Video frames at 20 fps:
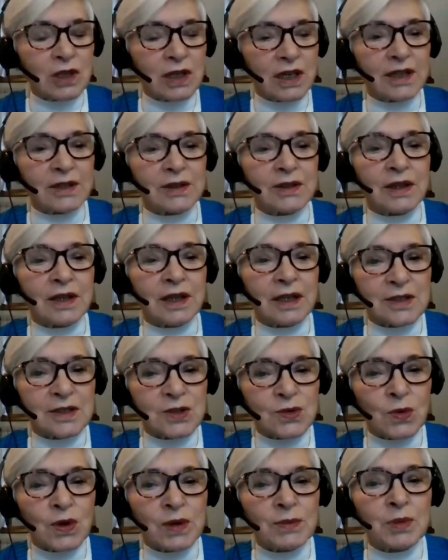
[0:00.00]
right.
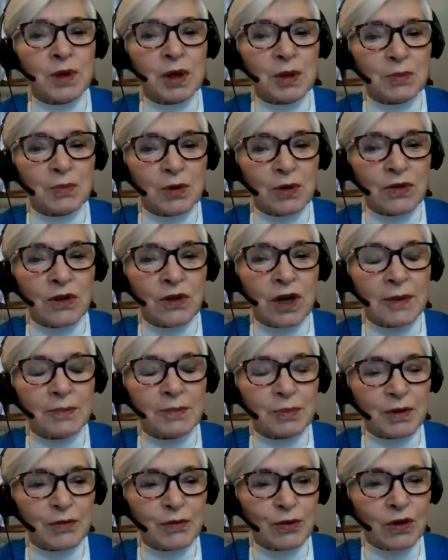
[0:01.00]
That's what people
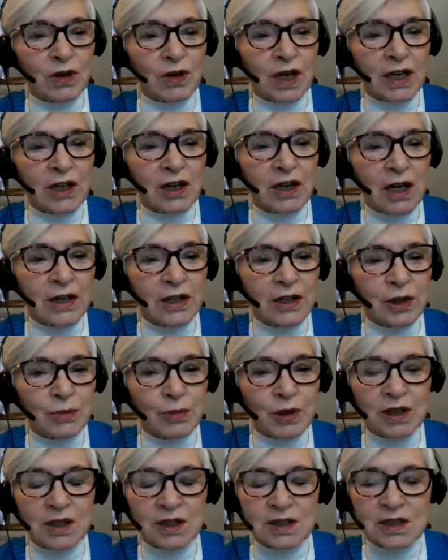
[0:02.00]
thought before I got here,
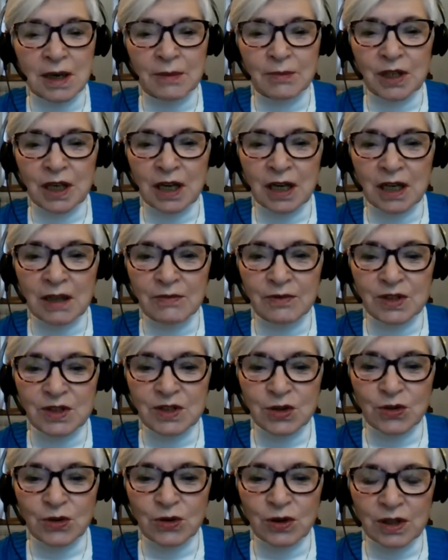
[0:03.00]
because I'm kind of
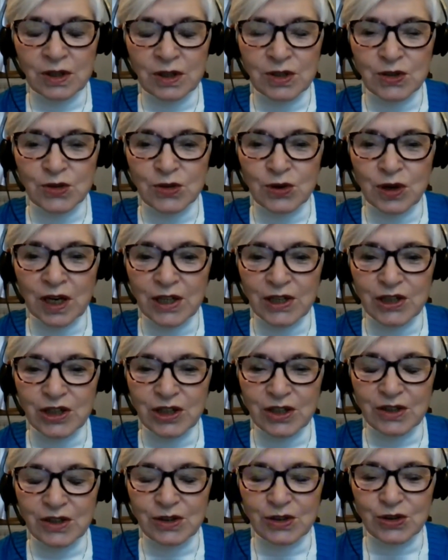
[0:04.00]
a strange
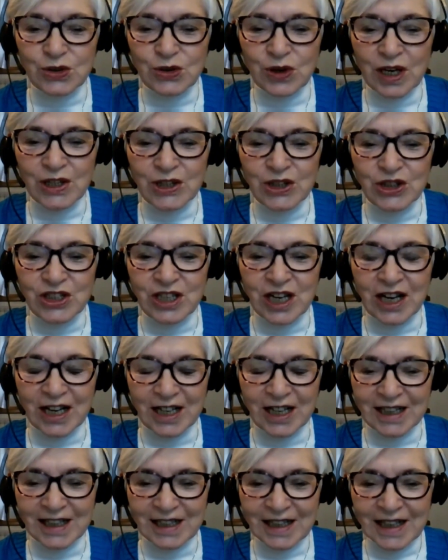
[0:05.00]

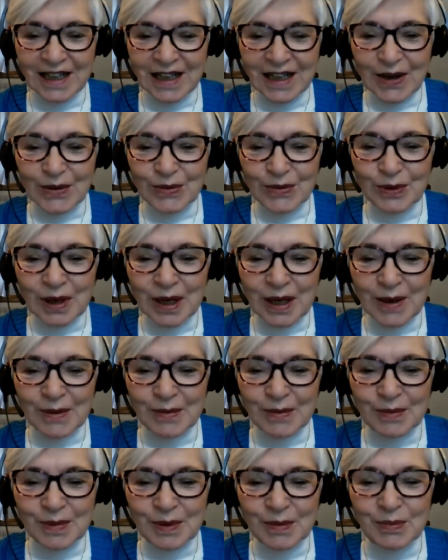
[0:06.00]
duck.
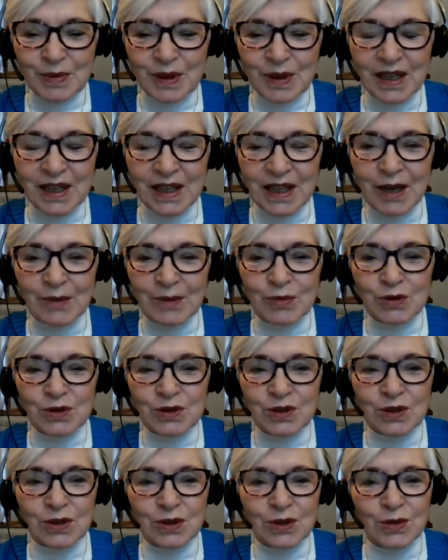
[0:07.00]
Being able
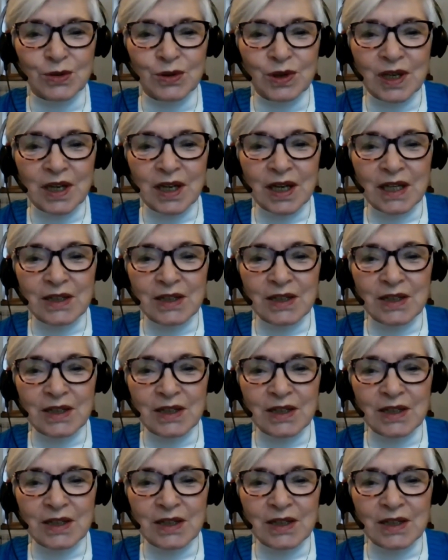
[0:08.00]
to